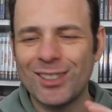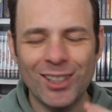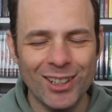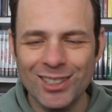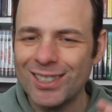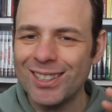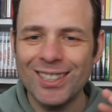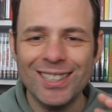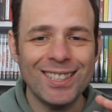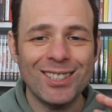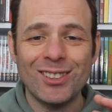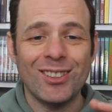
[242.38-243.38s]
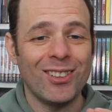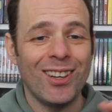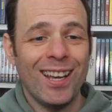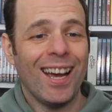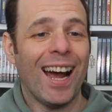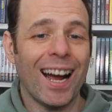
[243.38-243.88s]
just leads
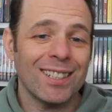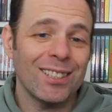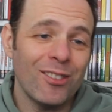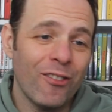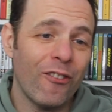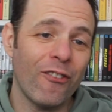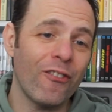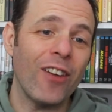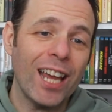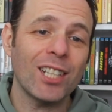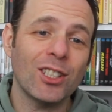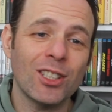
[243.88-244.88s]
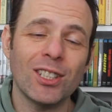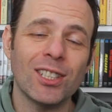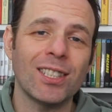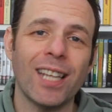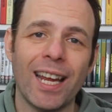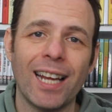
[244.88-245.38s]
to an
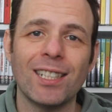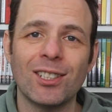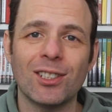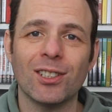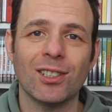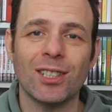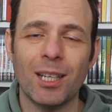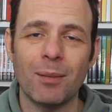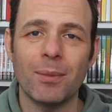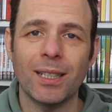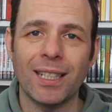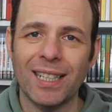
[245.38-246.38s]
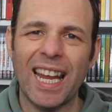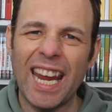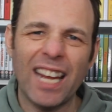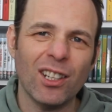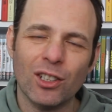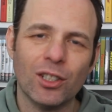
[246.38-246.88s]
infectious entertainment and
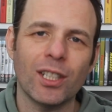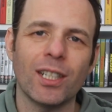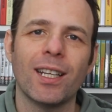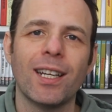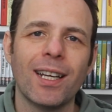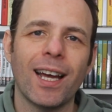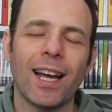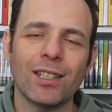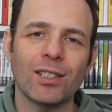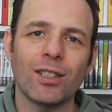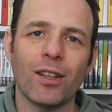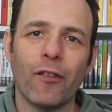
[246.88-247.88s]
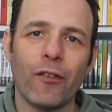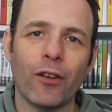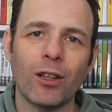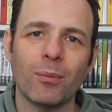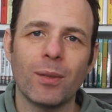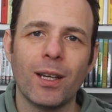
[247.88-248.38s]
energy into the
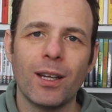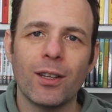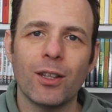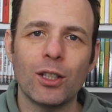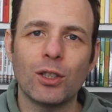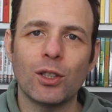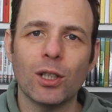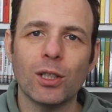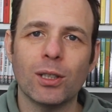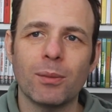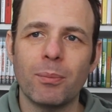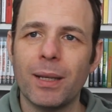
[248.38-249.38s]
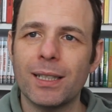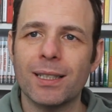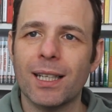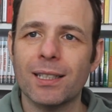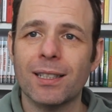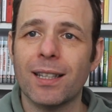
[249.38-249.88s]
film that just
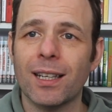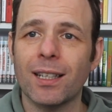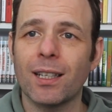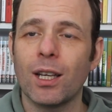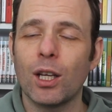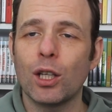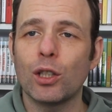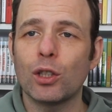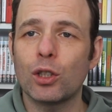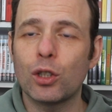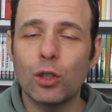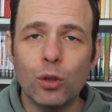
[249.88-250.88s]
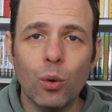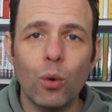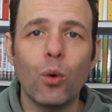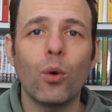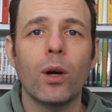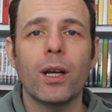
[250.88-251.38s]
makes this thing
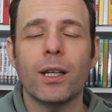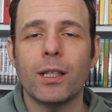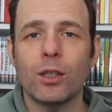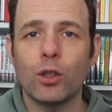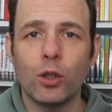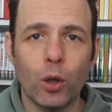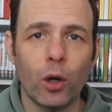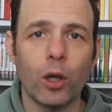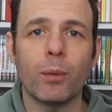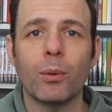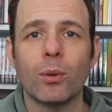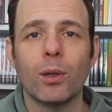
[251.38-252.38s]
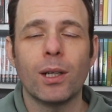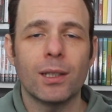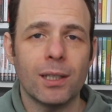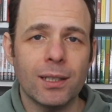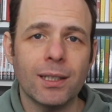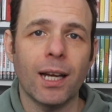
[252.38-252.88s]
so enjoyable
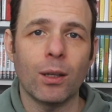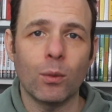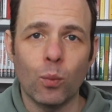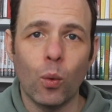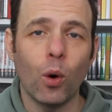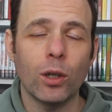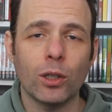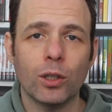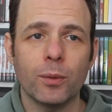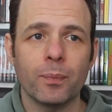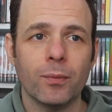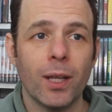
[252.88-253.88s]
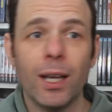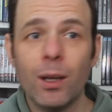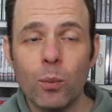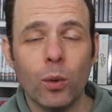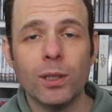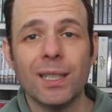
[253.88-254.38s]
to sit and watch.
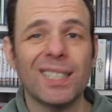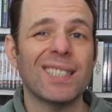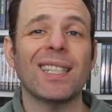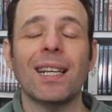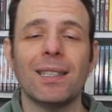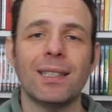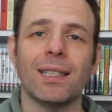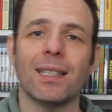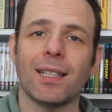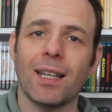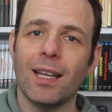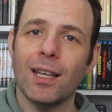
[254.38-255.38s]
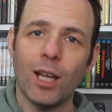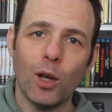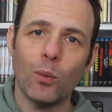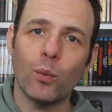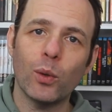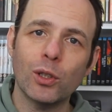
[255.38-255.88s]
It was exciting.
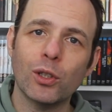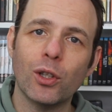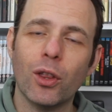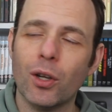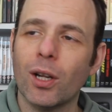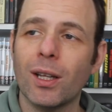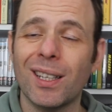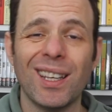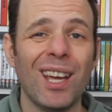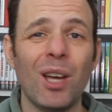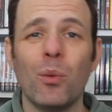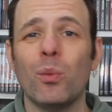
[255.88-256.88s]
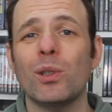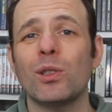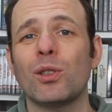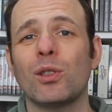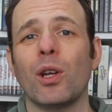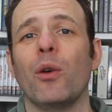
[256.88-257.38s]
It was thrilling. It
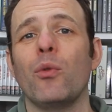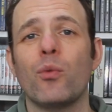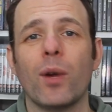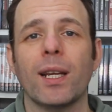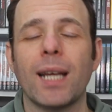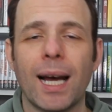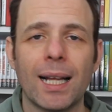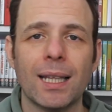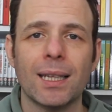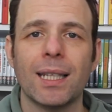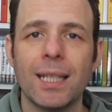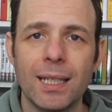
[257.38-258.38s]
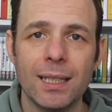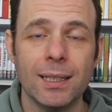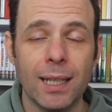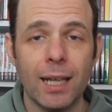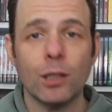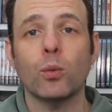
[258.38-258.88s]
was downright
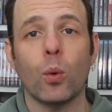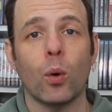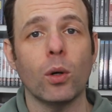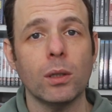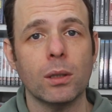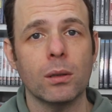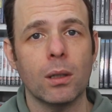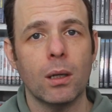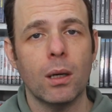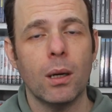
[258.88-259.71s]
hilarious. It was